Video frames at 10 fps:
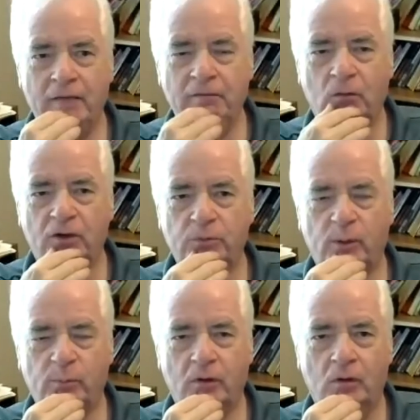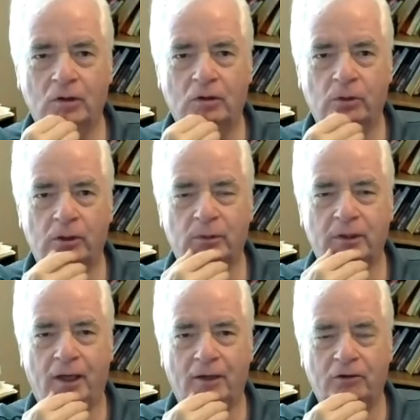even though I spent my whole career in
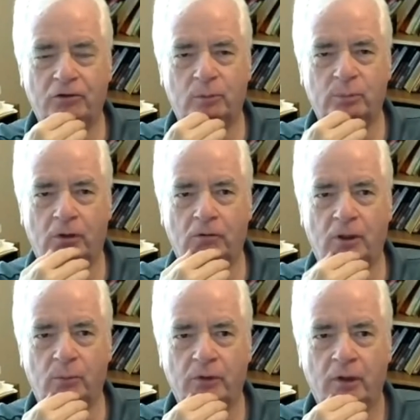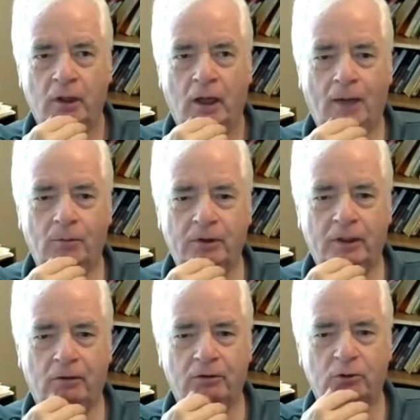mechanical engineering programs, I would
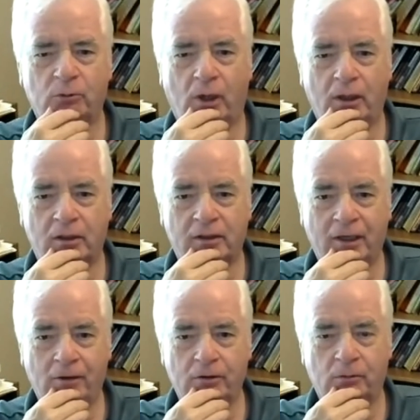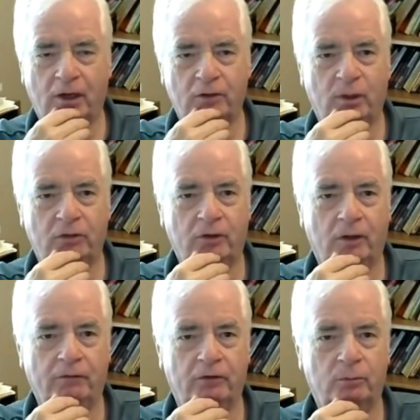character, characterize
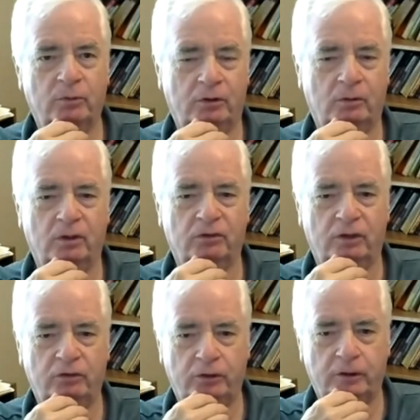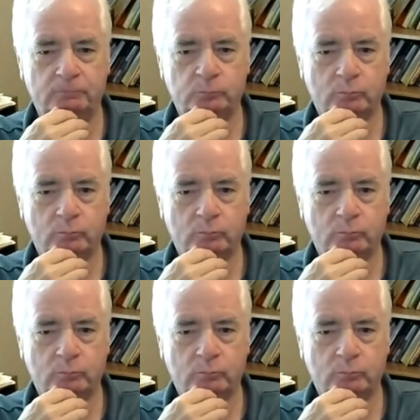myself as a materials engineer.